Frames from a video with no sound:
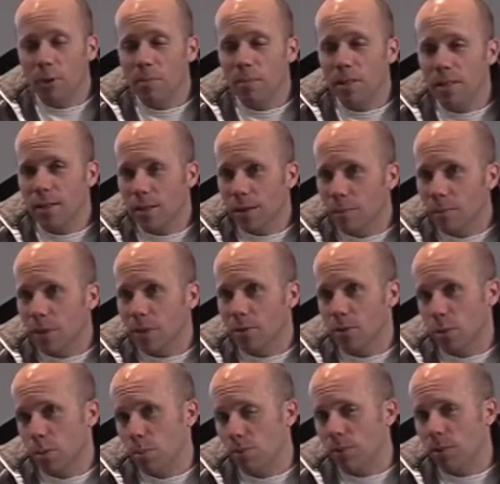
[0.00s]
becoming a
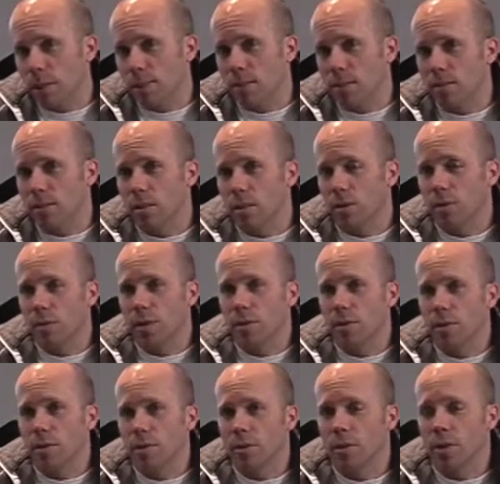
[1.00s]
supervising sound
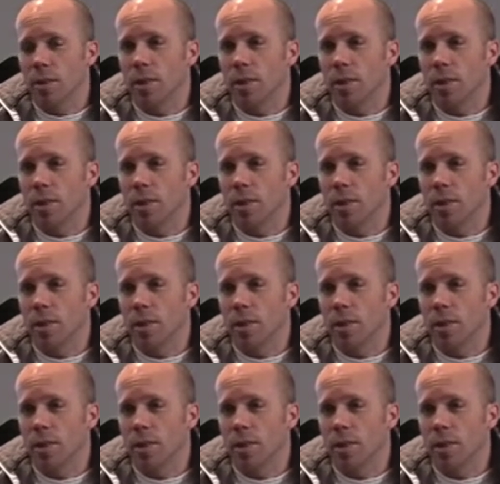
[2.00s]
editor,